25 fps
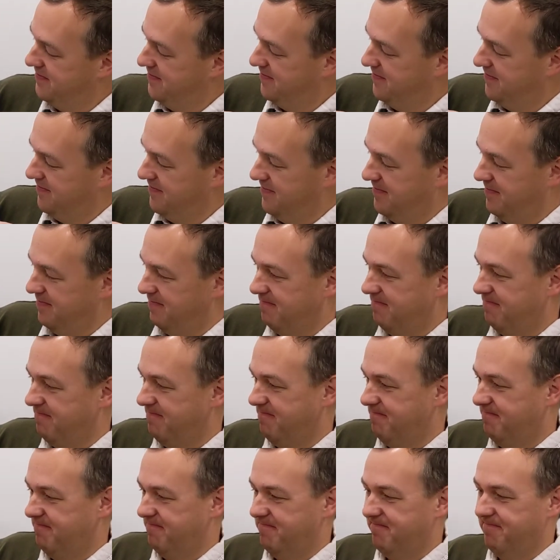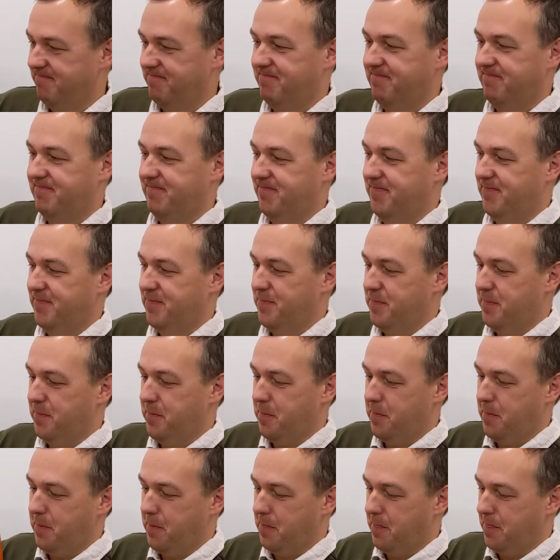
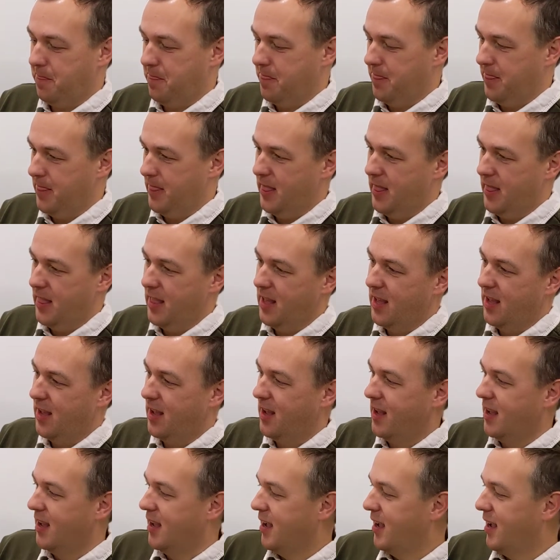(silence)